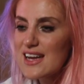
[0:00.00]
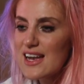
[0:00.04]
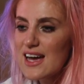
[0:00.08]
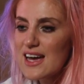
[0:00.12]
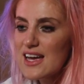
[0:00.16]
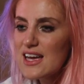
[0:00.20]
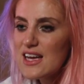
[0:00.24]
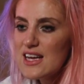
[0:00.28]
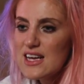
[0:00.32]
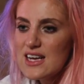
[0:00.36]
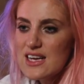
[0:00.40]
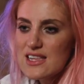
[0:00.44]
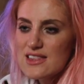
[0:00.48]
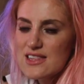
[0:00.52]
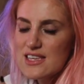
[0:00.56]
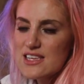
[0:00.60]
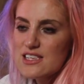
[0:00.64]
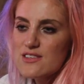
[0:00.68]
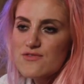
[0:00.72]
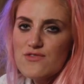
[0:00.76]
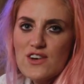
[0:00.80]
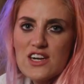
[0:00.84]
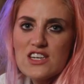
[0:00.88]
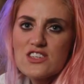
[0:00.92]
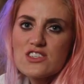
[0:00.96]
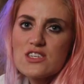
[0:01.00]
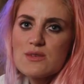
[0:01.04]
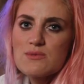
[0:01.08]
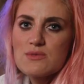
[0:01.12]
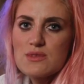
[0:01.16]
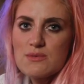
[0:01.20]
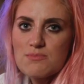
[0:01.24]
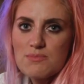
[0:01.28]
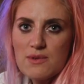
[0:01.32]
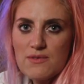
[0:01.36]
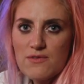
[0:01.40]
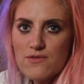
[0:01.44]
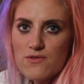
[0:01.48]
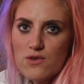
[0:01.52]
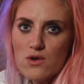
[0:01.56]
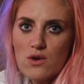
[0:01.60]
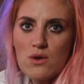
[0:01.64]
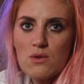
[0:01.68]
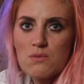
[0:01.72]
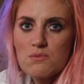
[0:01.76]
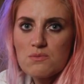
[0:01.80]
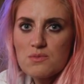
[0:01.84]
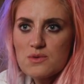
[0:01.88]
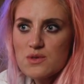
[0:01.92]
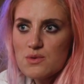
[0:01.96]
Like, these friendships have been
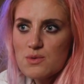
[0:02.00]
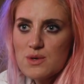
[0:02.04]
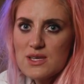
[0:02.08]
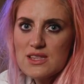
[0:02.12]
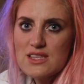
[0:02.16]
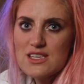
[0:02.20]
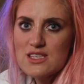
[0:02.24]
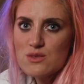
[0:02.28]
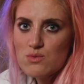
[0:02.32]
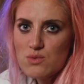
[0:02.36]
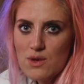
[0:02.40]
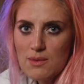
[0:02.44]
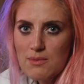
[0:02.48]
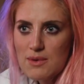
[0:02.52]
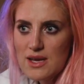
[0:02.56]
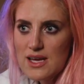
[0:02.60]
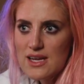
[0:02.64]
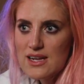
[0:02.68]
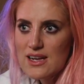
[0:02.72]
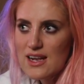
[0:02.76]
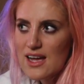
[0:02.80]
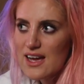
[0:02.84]
formed between these women.